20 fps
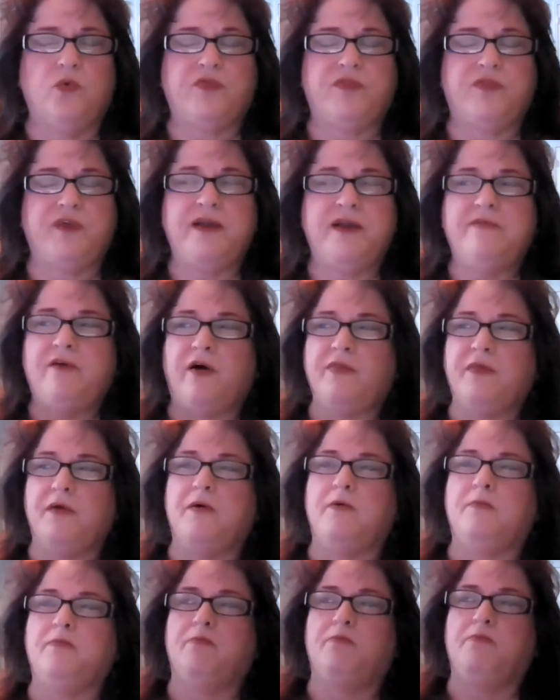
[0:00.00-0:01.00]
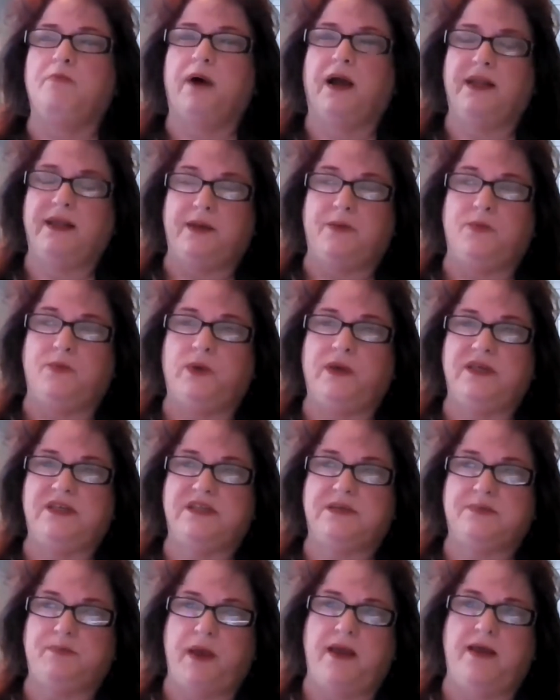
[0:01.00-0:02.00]
think of all the money we
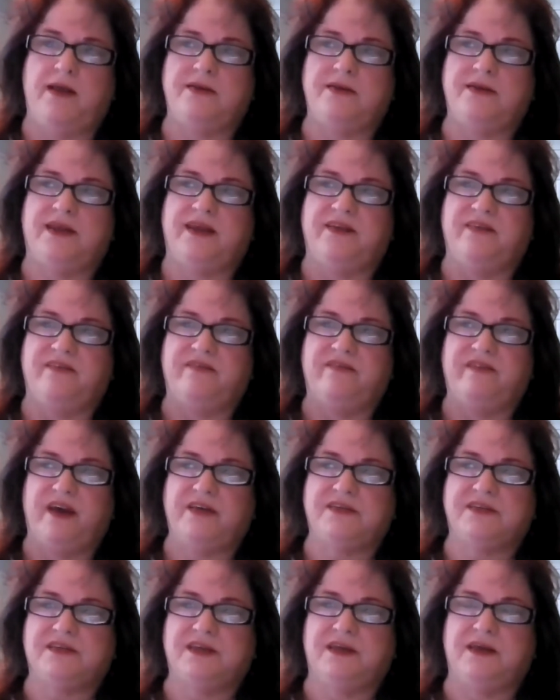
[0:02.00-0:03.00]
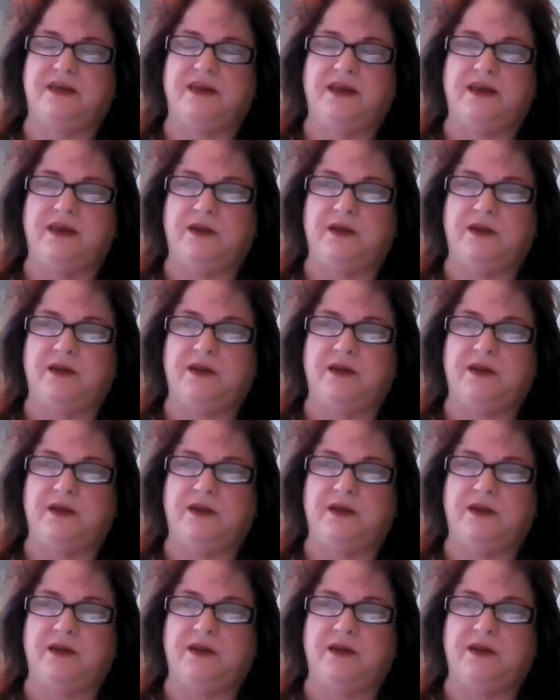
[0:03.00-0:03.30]
spend investing